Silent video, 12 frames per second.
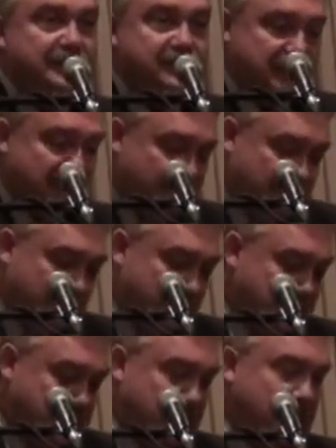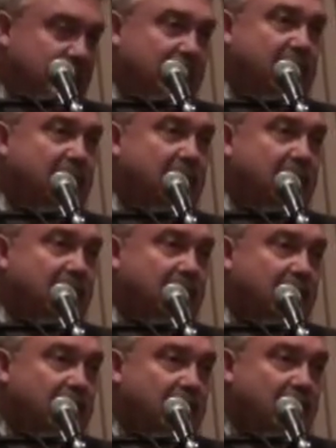and shared virtually,
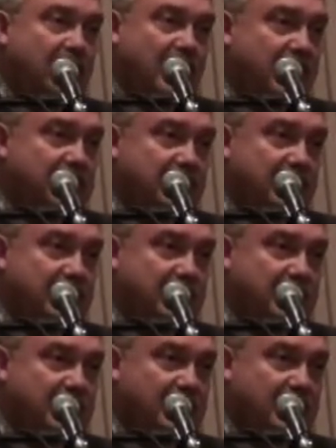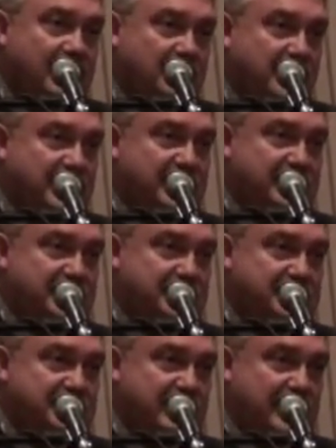not
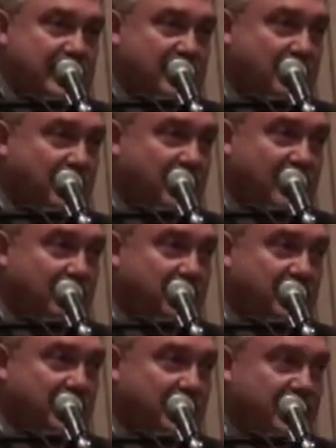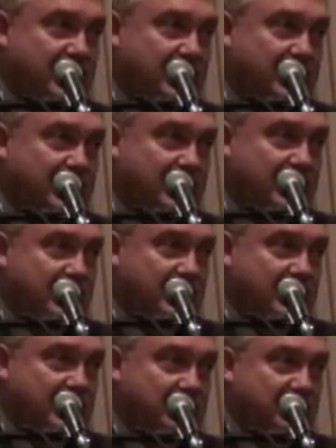limited to Canmore, Alberta,
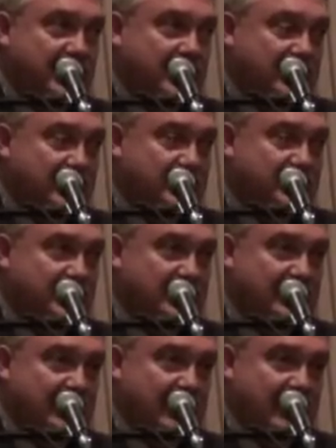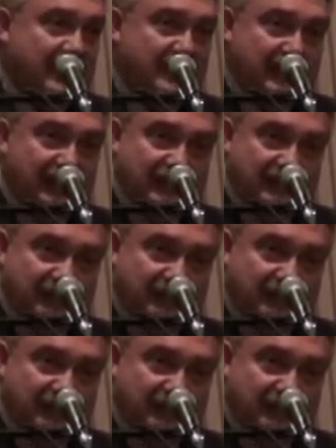but literally at the end